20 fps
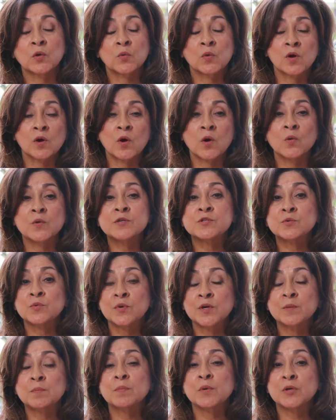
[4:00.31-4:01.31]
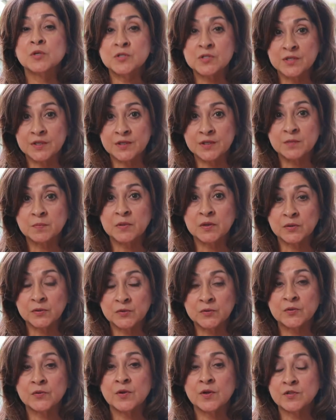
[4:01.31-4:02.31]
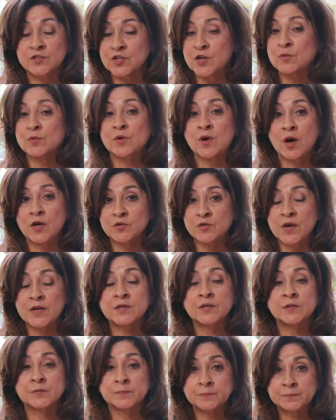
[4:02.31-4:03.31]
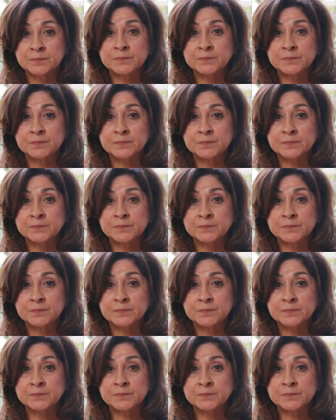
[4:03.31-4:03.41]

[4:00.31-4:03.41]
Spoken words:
we're always reimbursing the builder or the general contractor.